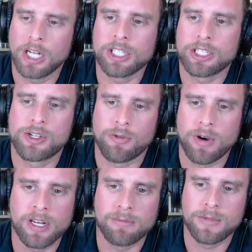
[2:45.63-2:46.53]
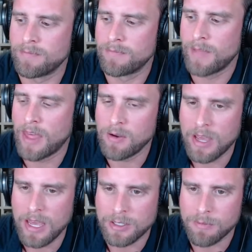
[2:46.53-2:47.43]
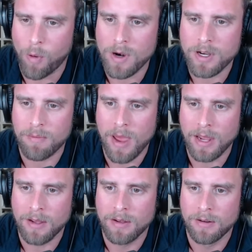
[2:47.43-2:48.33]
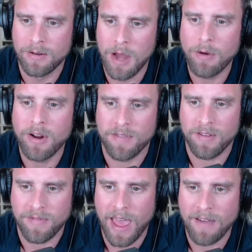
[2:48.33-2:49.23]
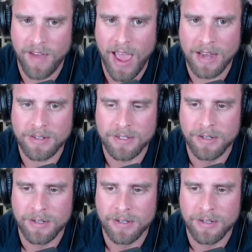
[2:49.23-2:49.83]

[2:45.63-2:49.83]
extremes, I think it's important to make note of that fact,